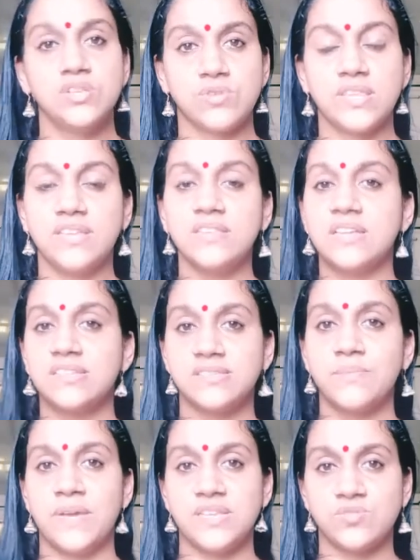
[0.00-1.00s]
So I think that's
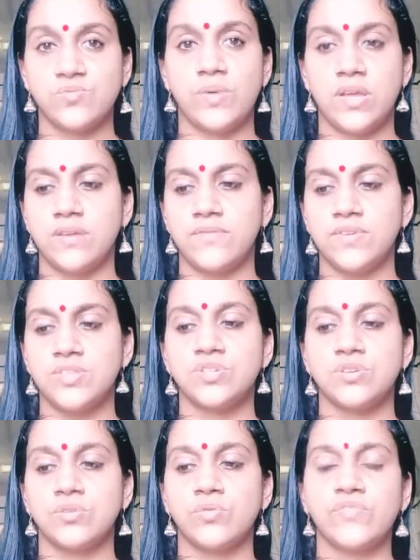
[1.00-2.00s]
the best way in which
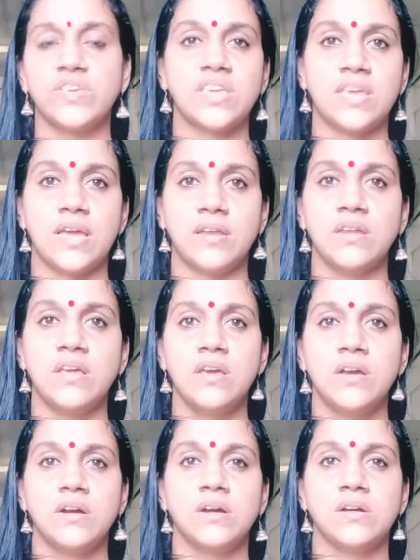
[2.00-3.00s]
we can
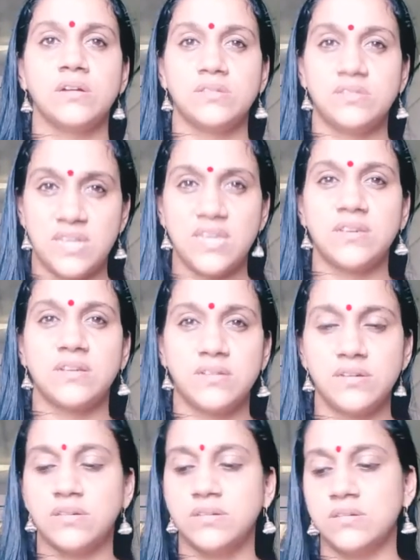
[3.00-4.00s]
take
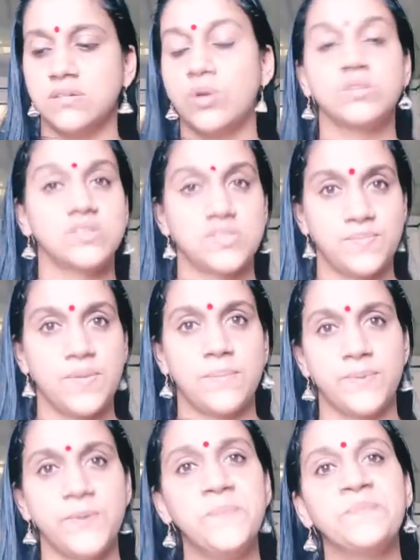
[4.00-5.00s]
on this
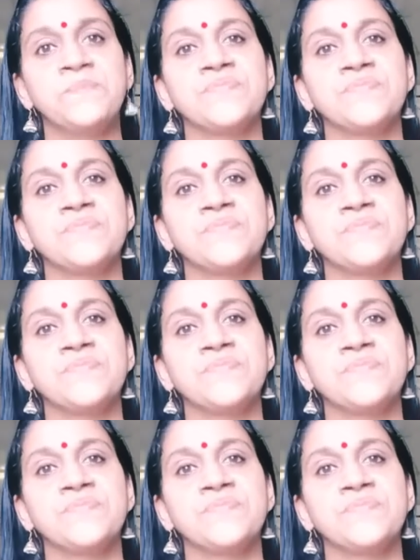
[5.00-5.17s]
paper.